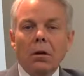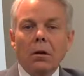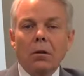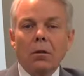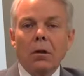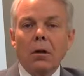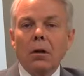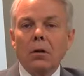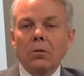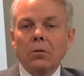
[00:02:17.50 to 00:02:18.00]

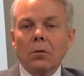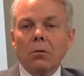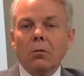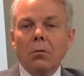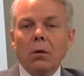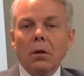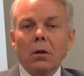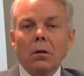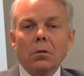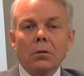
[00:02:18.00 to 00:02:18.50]
there's a
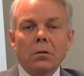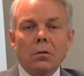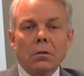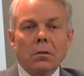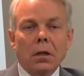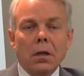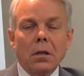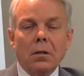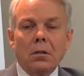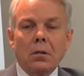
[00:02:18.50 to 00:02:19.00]
real
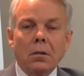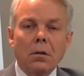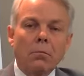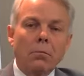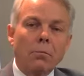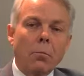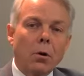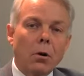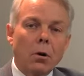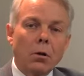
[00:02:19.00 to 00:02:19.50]
sense
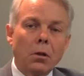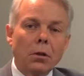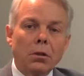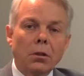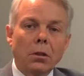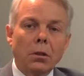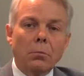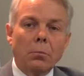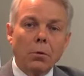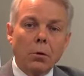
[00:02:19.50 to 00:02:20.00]
of
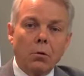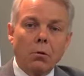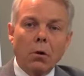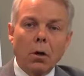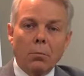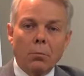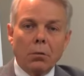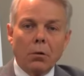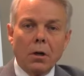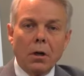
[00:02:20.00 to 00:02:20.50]
partnership and
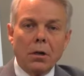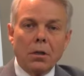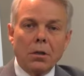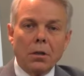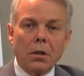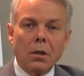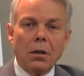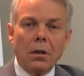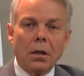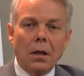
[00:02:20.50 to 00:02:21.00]

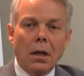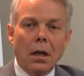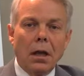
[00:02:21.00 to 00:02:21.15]
cooperation.